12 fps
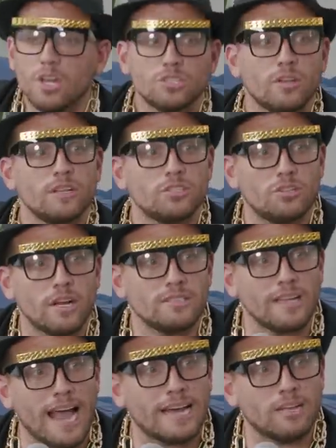So then she's like,
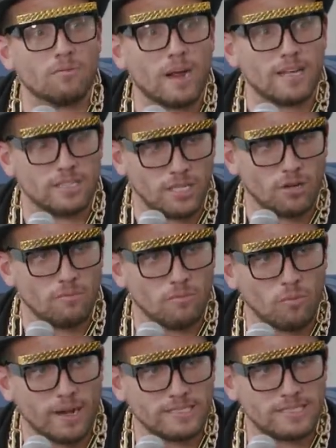Daddy, right, you know,
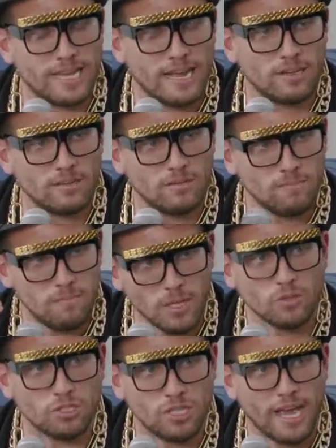writes down
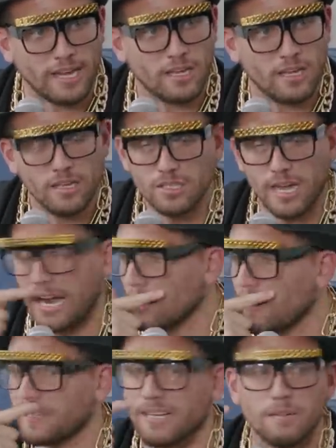milkshake. So how do
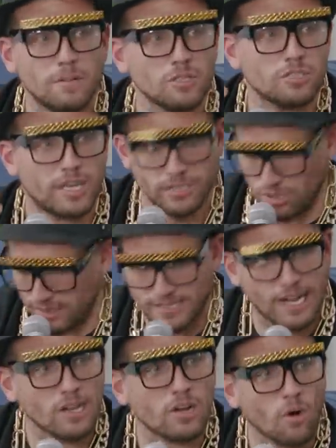you write down milkshake? So I
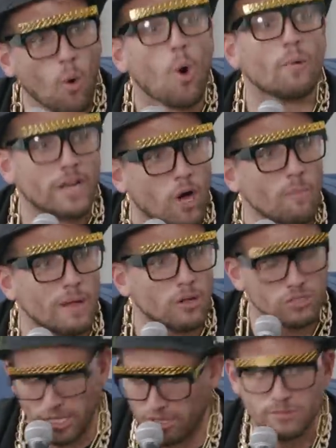tell her Oreo
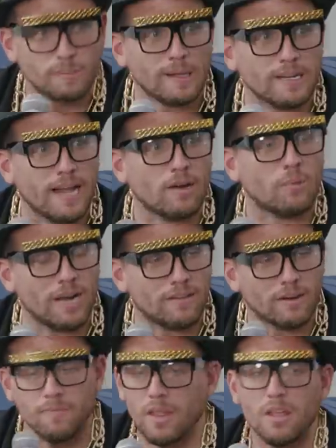milkshake. You spell it out,
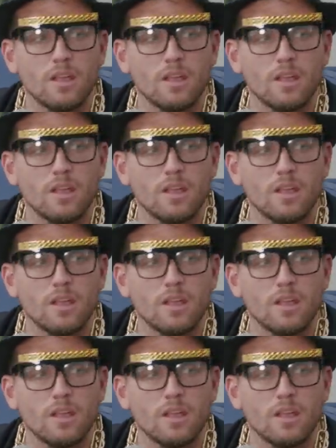whatever.